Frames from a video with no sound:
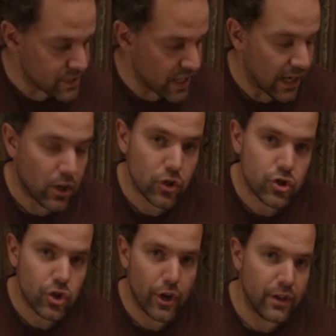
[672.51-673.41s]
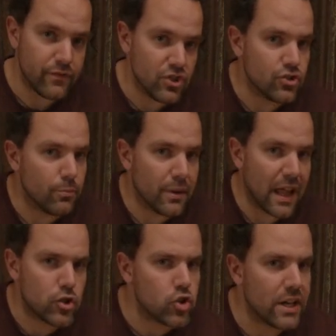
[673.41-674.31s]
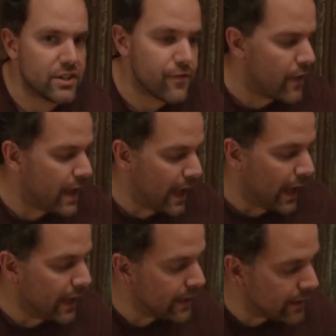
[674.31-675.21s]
that concern of does some of that transfer